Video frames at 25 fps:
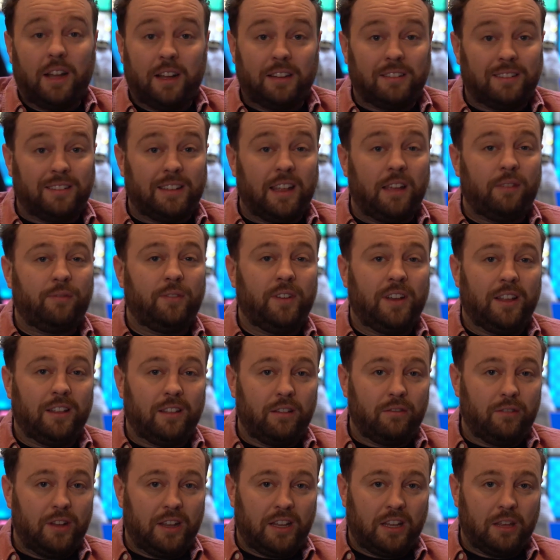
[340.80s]
I
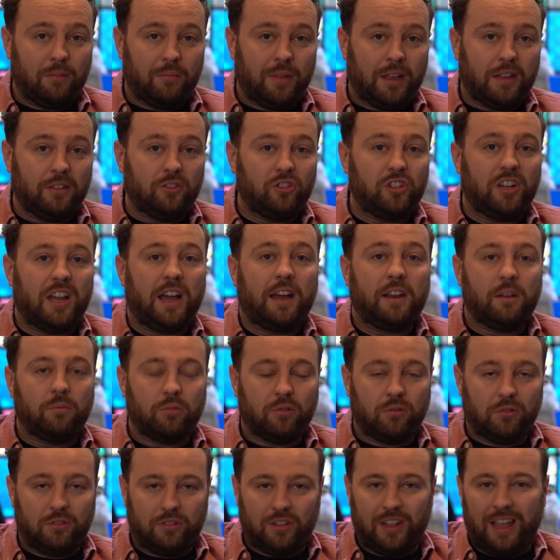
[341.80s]
definitely recommend
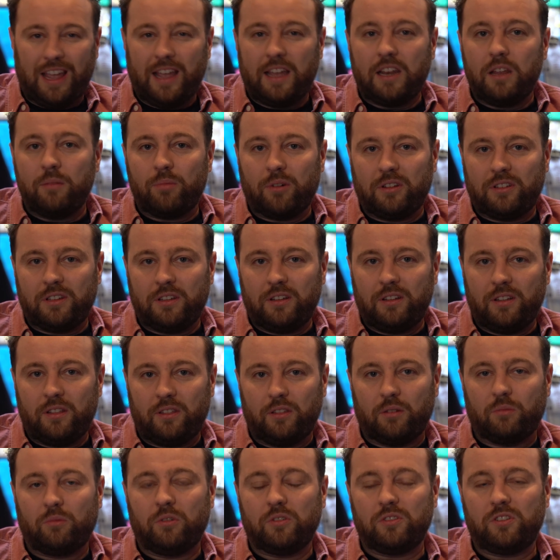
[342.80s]
Channable to anybody
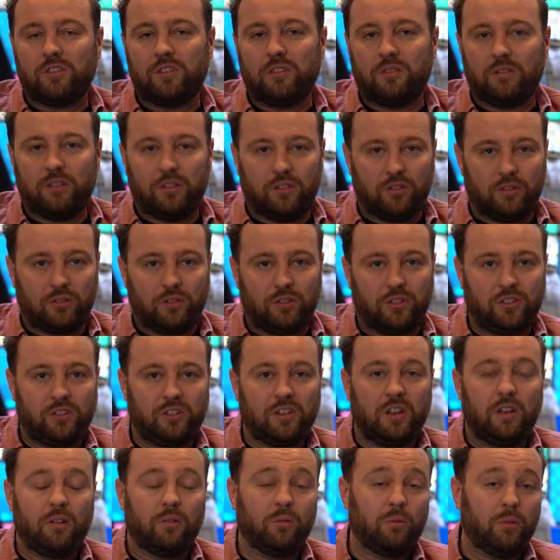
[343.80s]
that wants to
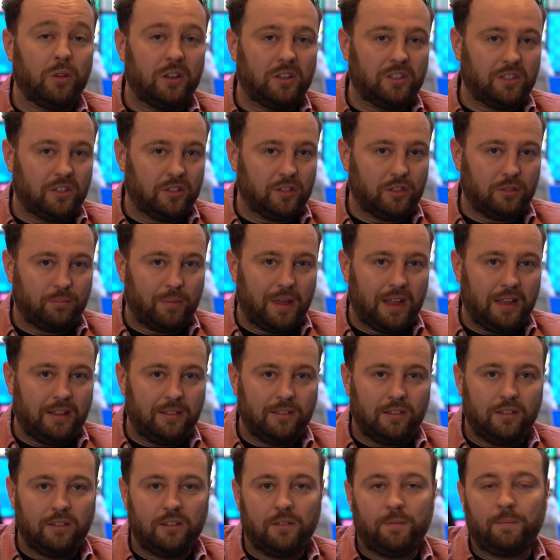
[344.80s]
reduce wasted
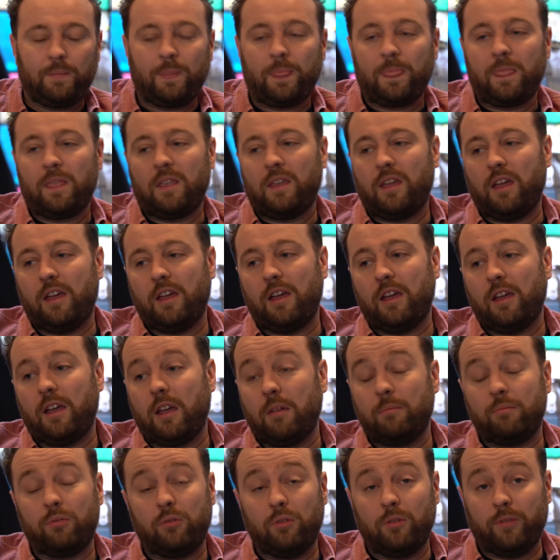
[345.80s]
spend,
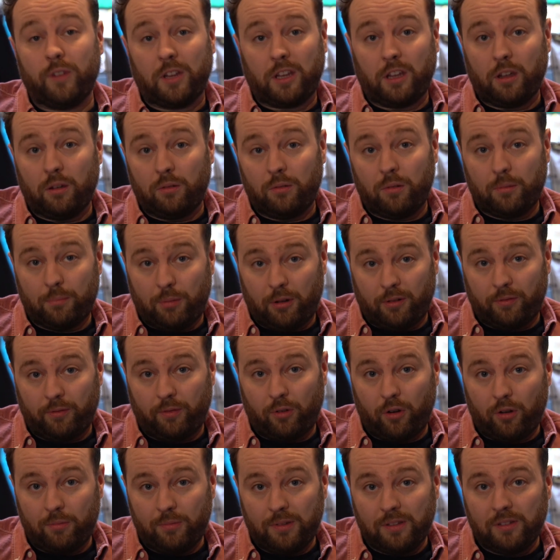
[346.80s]
improve account
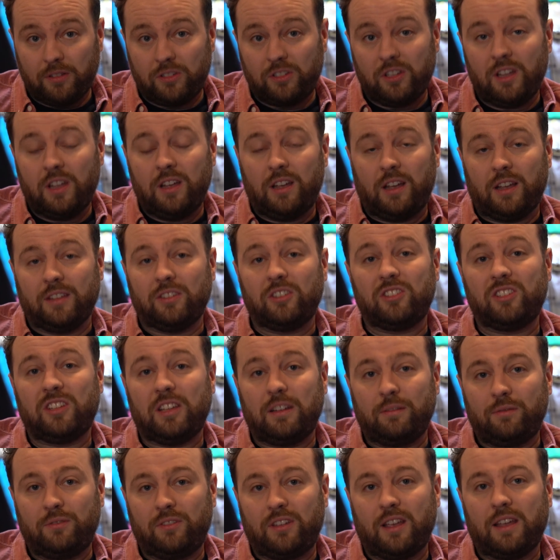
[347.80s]
performance and
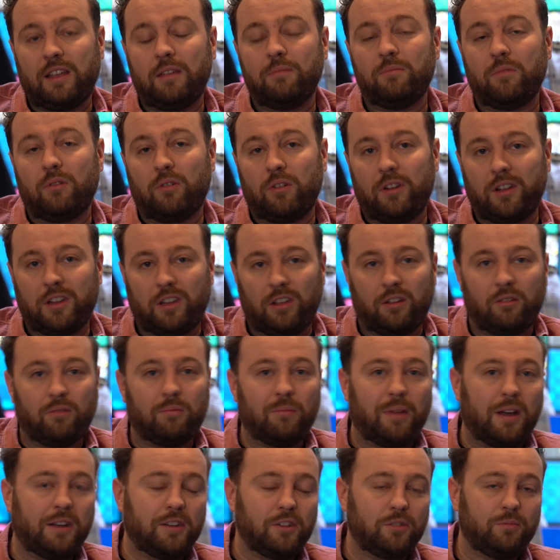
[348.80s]
save time on account
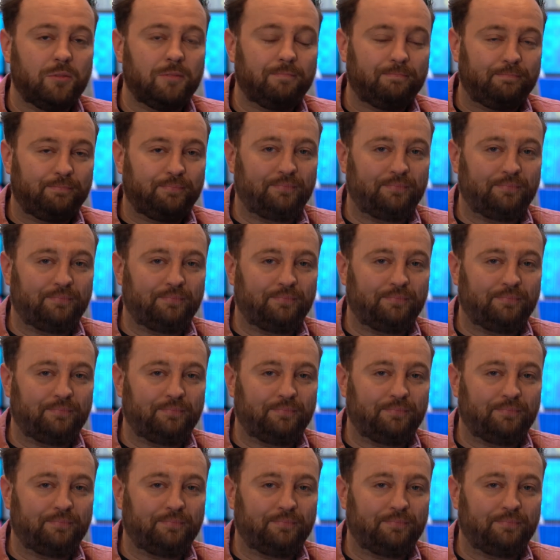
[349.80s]
management.